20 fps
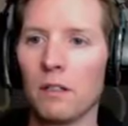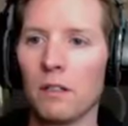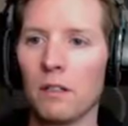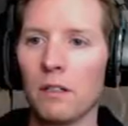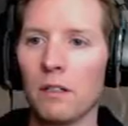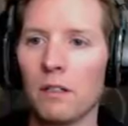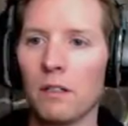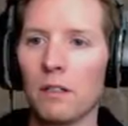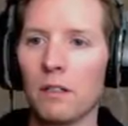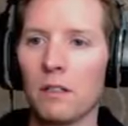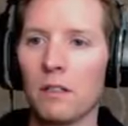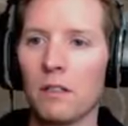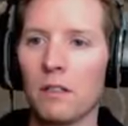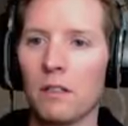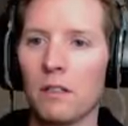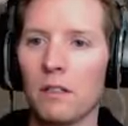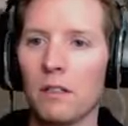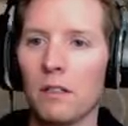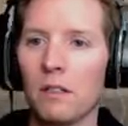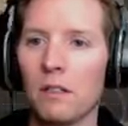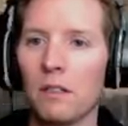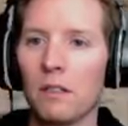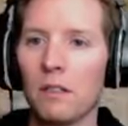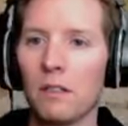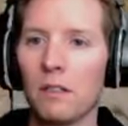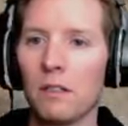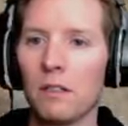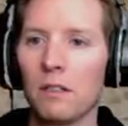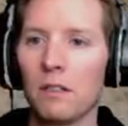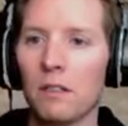
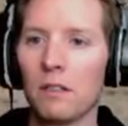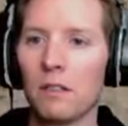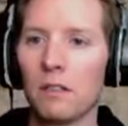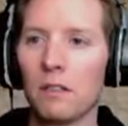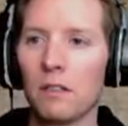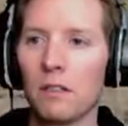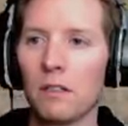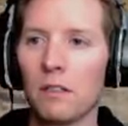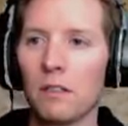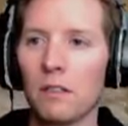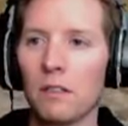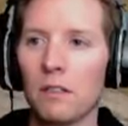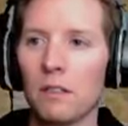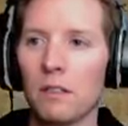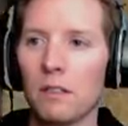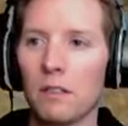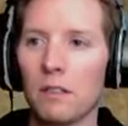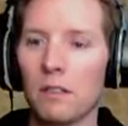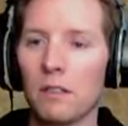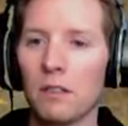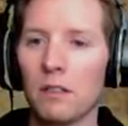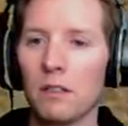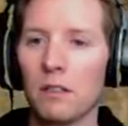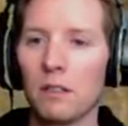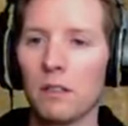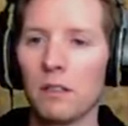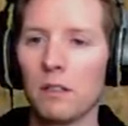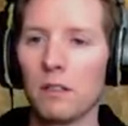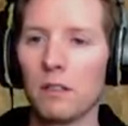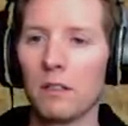
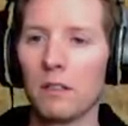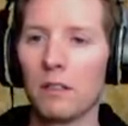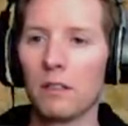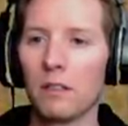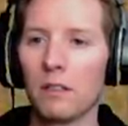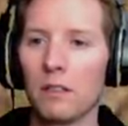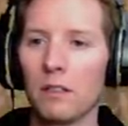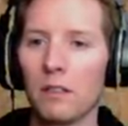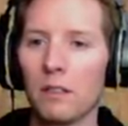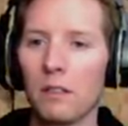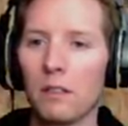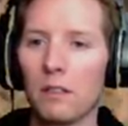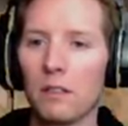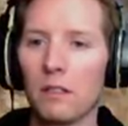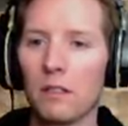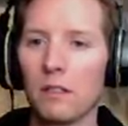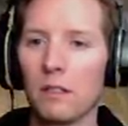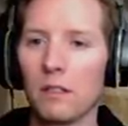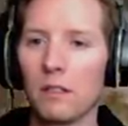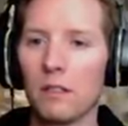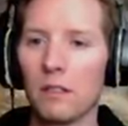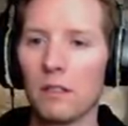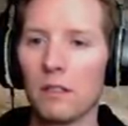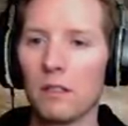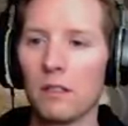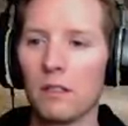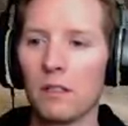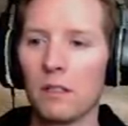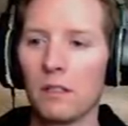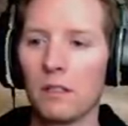
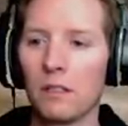Nobody speaks.